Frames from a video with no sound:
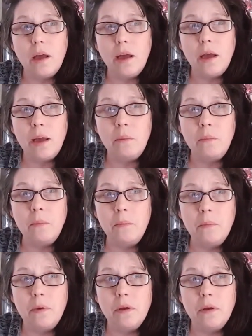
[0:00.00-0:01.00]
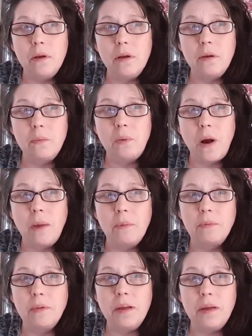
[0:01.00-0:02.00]
I'm
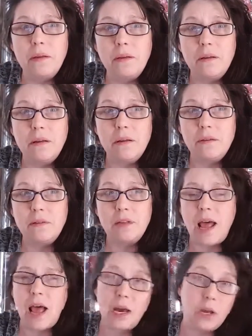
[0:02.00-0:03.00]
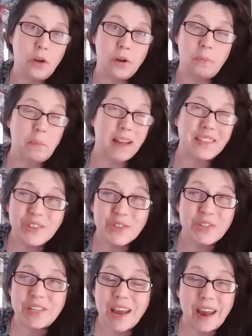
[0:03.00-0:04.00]
probably not in a good mental
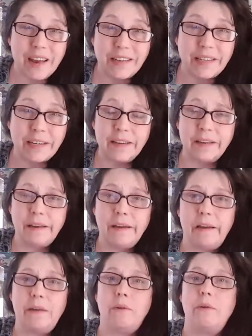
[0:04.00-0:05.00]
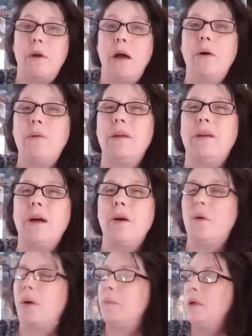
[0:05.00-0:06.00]
state. I don't know,
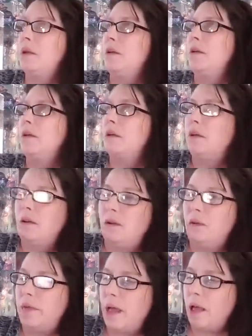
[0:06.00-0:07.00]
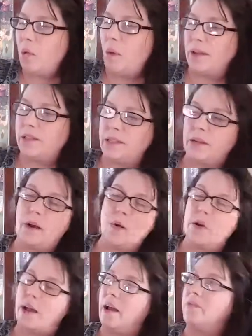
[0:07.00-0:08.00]
who the hell wants to go
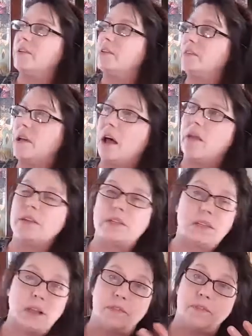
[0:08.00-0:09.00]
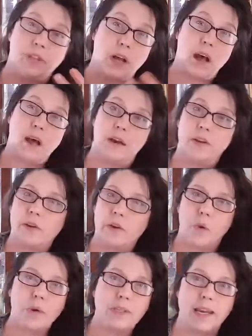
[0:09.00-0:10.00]
and have all this stuff done, and you're
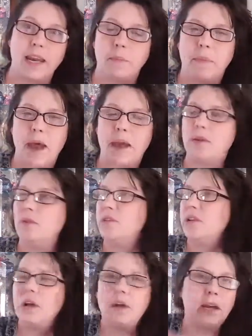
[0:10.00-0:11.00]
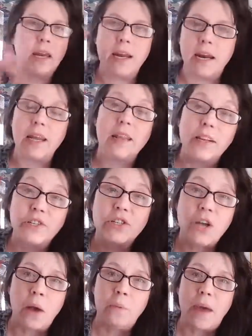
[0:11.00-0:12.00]
always getting bad news? Can anything just
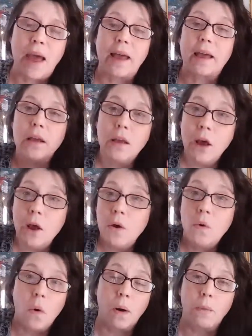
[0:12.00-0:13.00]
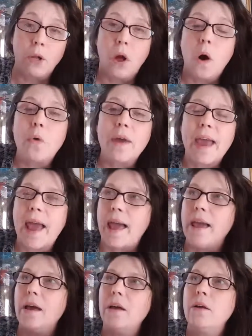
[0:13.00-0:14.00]
come back normal,
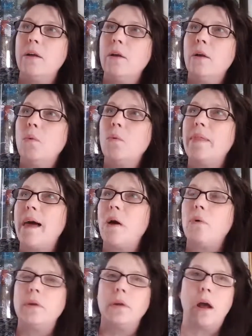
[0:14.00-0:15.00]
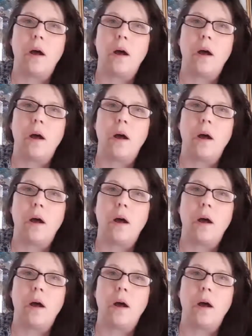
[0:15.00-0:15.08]
okay, without,